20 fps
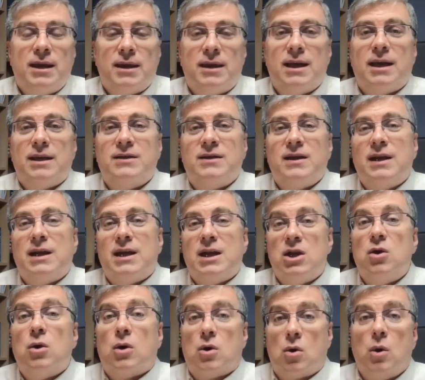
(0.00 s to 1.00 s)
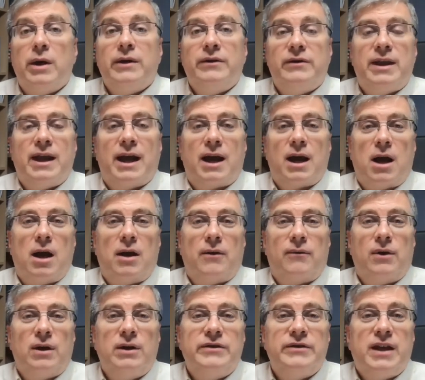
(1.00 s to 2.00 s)
that you're going to that
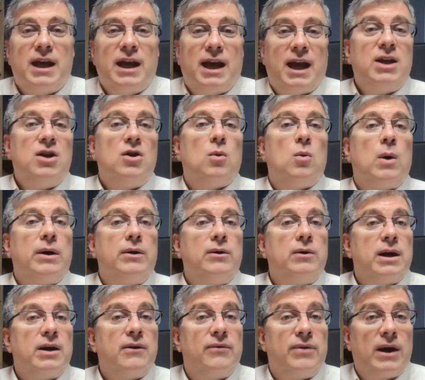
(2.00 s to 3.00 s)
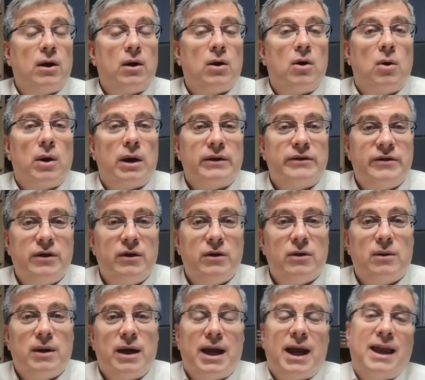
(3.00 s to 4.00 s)
conference and you're wondering if they're going too.